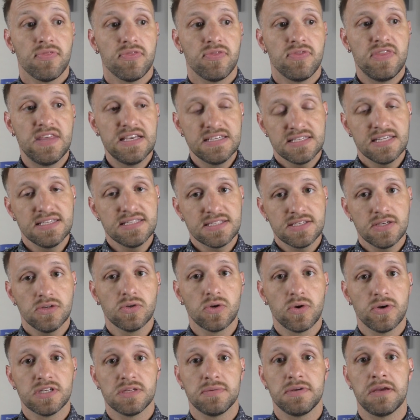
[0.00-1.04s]
this is still
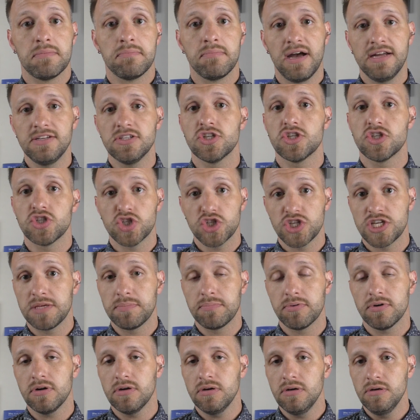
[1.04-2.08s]
going to be a much
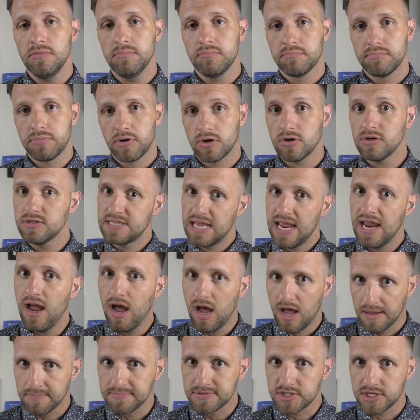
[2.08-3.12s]
cheaper per day
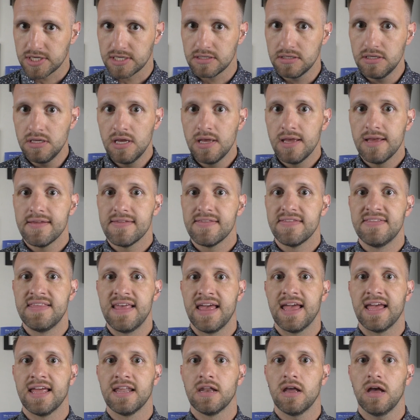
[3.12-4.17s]
option
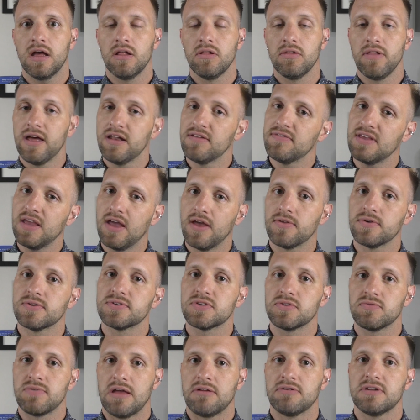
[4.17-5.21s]
than a lot of the other
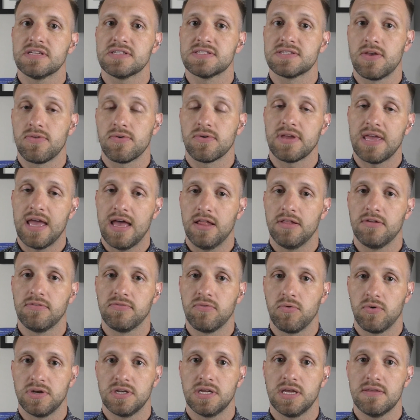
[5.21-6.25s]
surrounding Southern
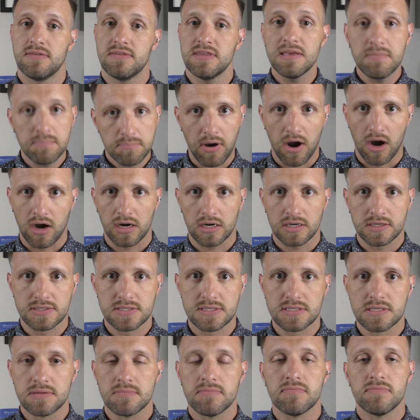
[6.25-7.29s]
California theme
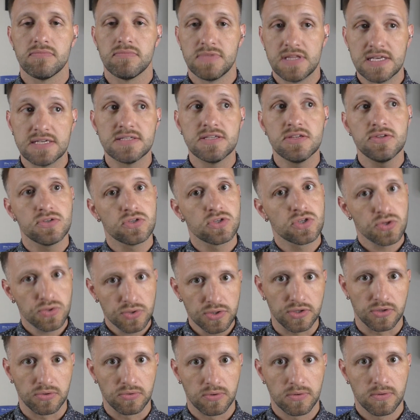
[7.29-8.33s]
parks. This is
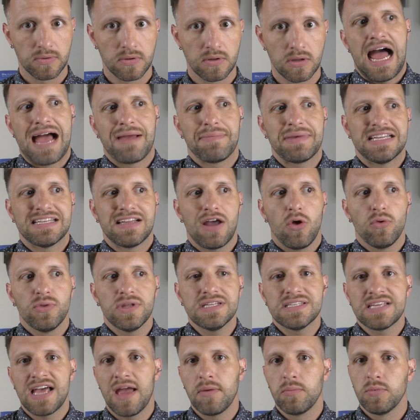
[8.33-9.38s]
true. I mean,
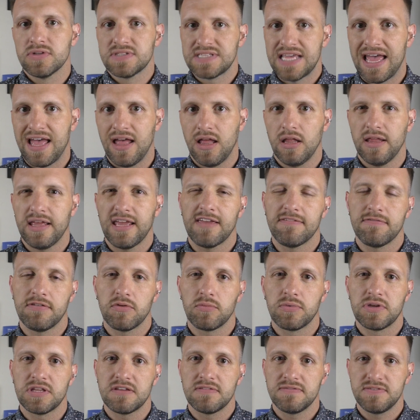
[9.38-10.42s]
only time will tell if it
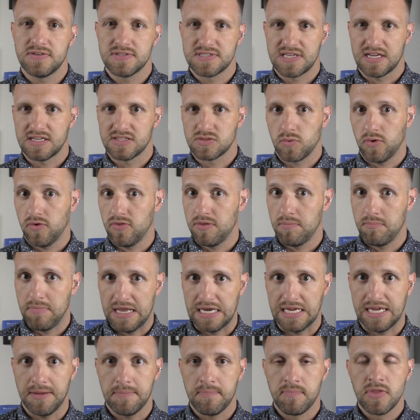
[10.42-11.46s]
really feels like it's worth the
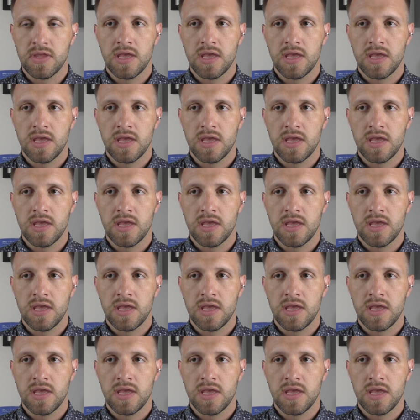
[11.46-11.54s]
money.